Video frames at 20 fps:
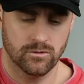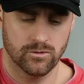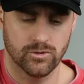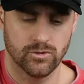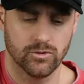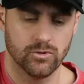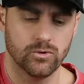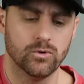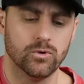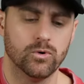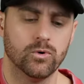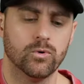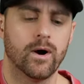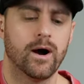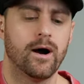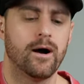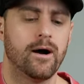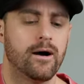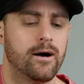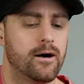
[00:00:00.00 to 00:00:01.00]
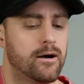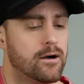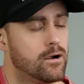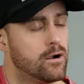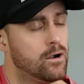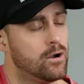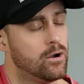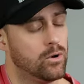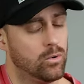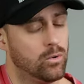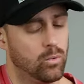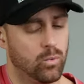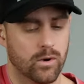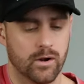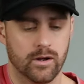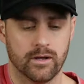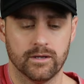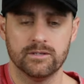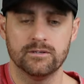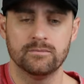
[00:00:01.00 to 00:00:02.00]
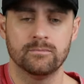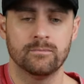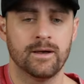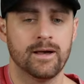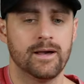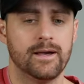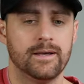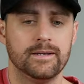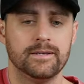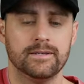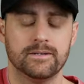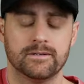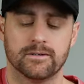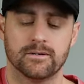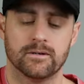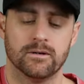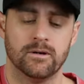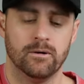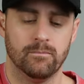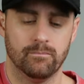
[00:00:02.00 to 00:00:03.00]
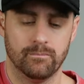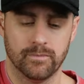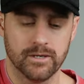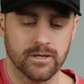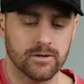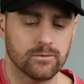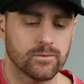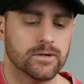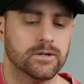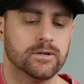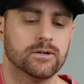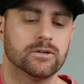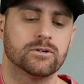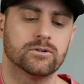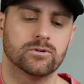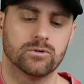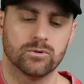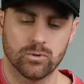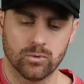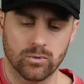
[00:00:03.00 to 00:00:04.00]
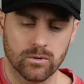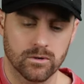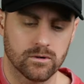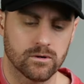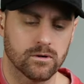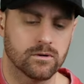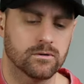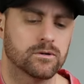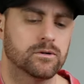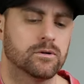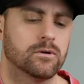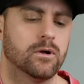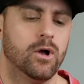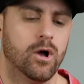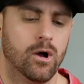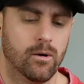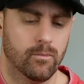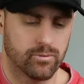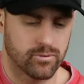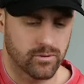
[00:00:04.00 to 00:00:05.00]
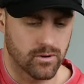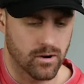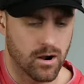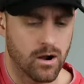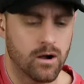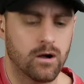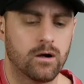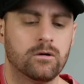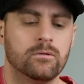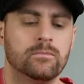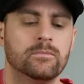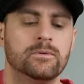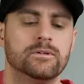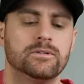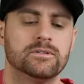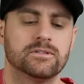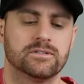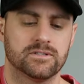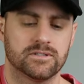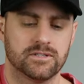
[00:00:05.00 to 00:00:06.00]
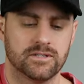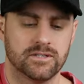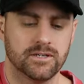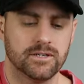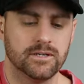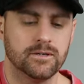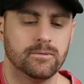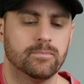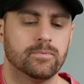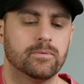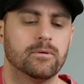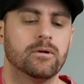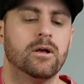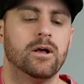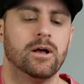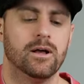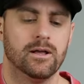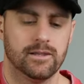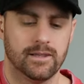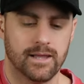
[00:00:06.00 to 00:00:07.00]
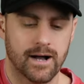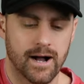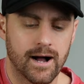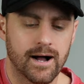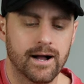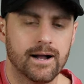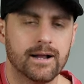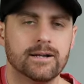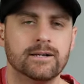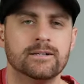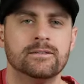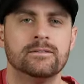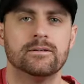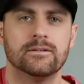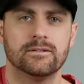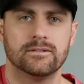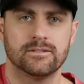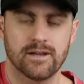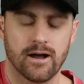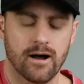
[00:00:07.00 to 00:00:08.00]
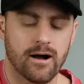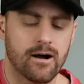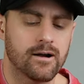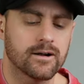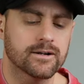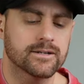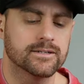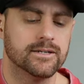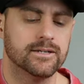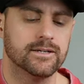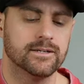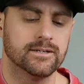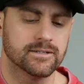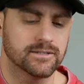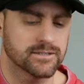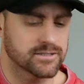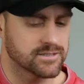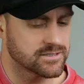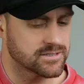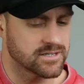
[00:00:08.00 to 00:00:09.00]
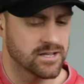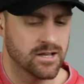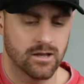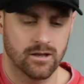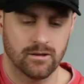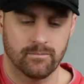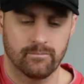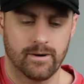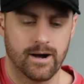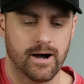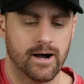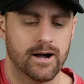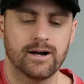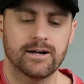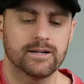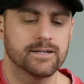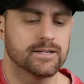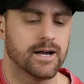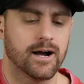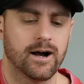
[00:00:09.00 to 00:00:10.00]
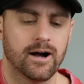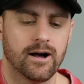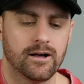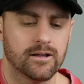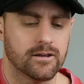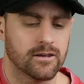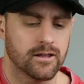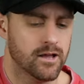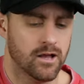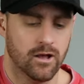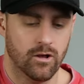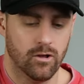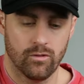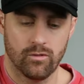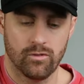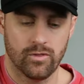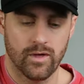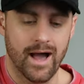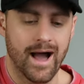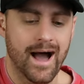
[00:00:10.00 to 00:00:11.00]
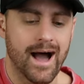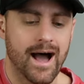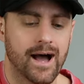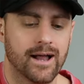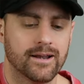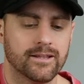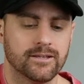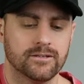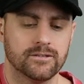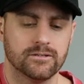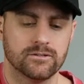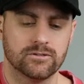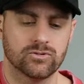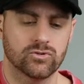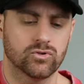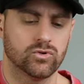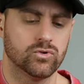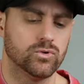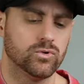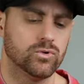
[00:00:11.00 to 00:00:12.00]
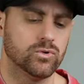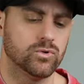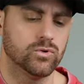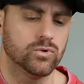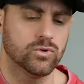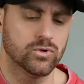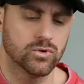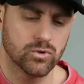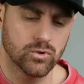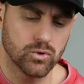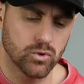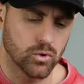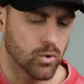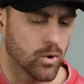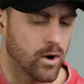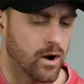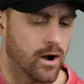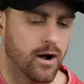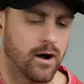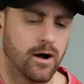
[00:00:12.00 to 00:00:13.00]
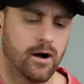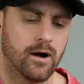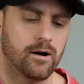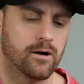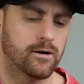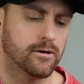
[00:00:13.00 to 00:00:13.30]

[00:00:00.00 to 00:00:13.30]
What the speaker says: You are Waymaker, miracle worker, promise keep, light in the darkness. My God, that is who you are.